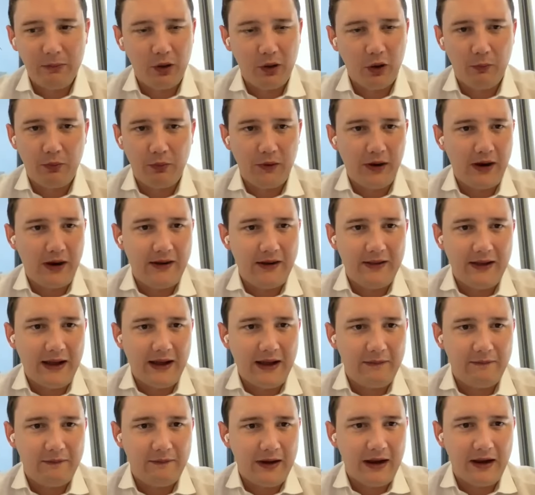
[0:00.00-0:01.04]
But operating
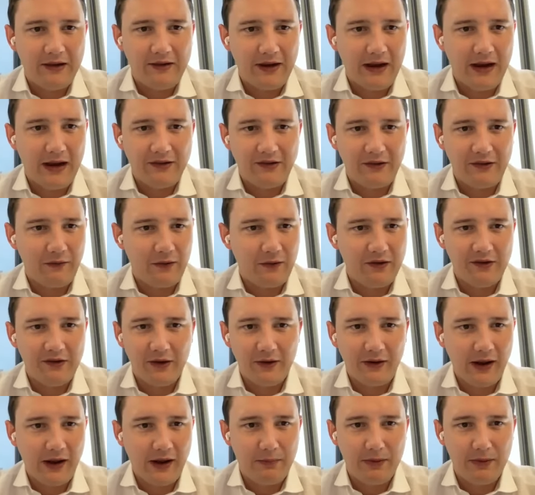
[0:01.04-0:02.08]
that as a free
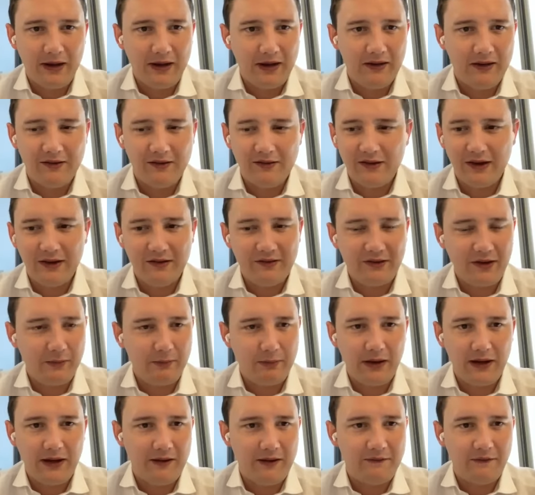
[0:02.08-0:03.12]
zone company is
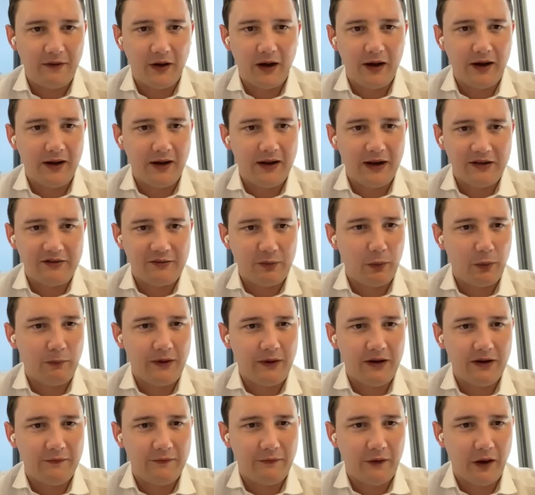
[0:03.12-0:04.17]
completely fine. And that's what
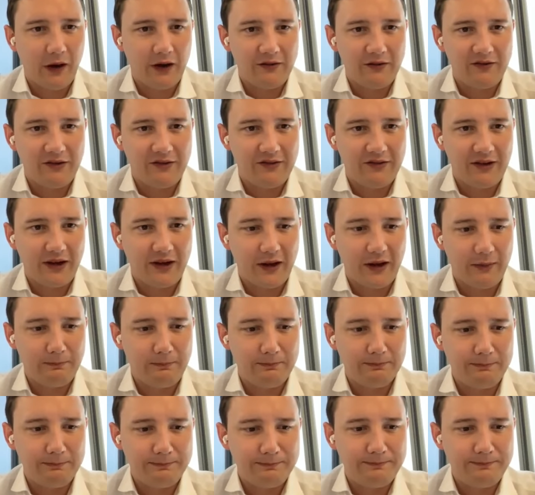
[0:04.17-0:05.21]
we'd advise to set up.